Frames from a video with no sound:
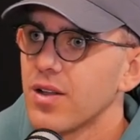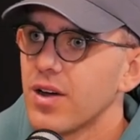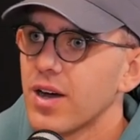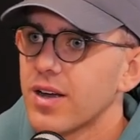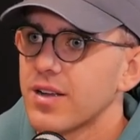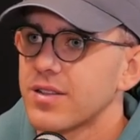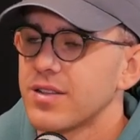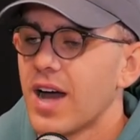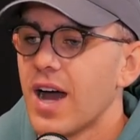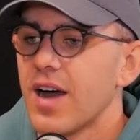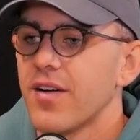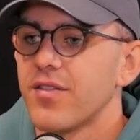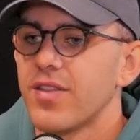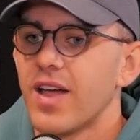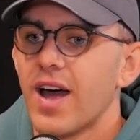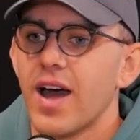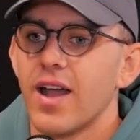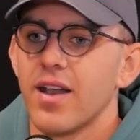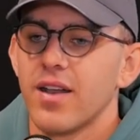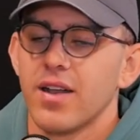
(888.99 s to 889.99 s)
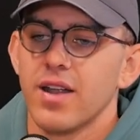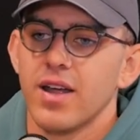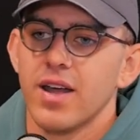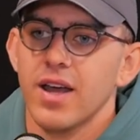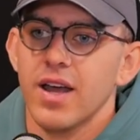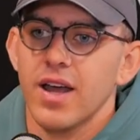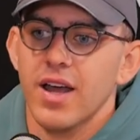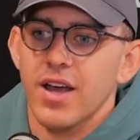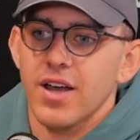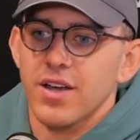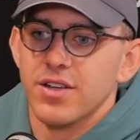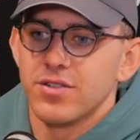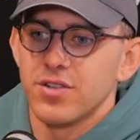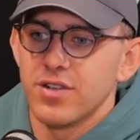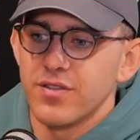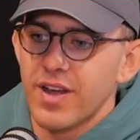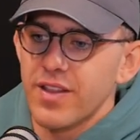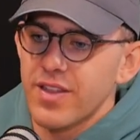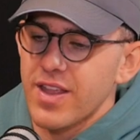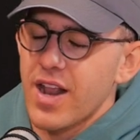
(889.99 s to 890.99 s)
Like to have that
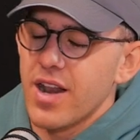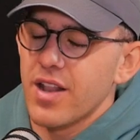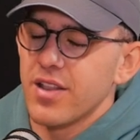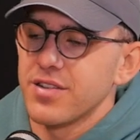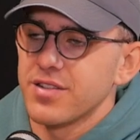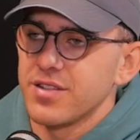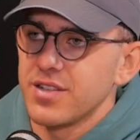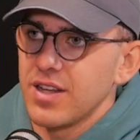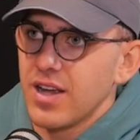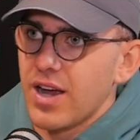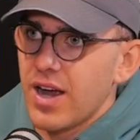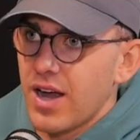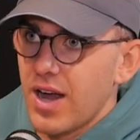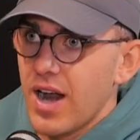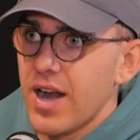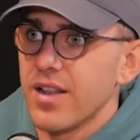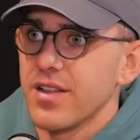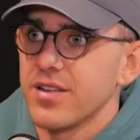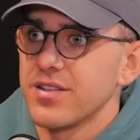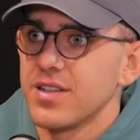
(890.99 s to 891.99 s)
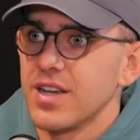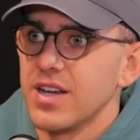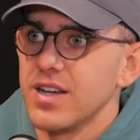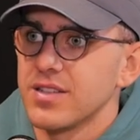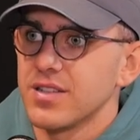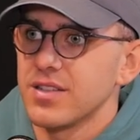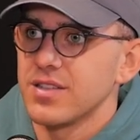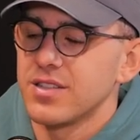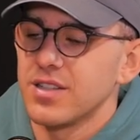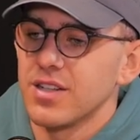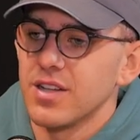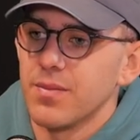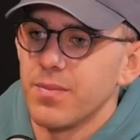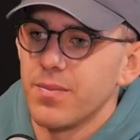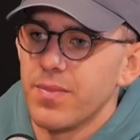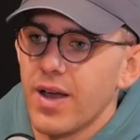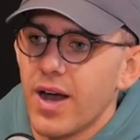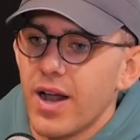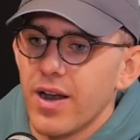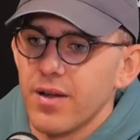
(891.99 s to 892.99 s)
sort of at the end of the season to
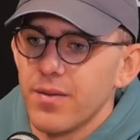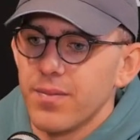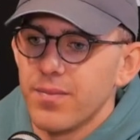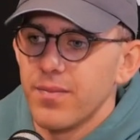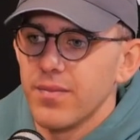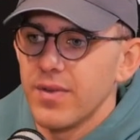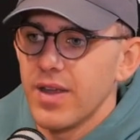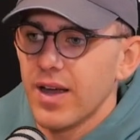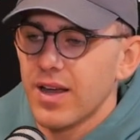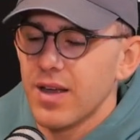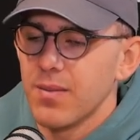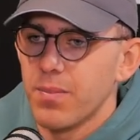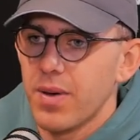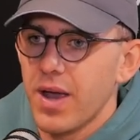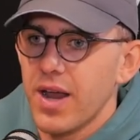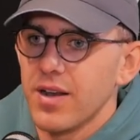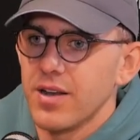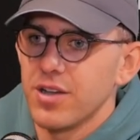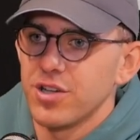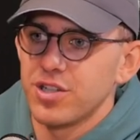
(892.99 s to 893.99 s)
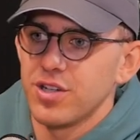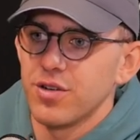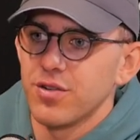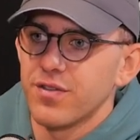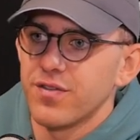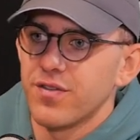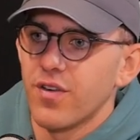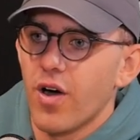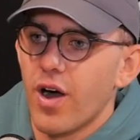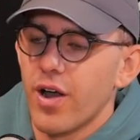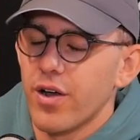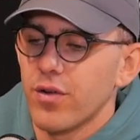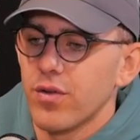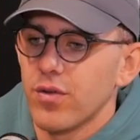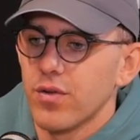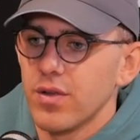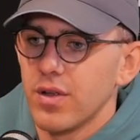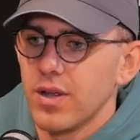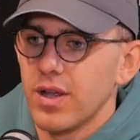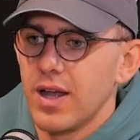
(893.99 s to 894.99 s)
be able to compete in a Shield
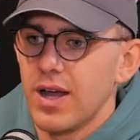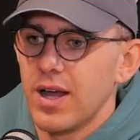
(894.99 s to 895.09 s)
final.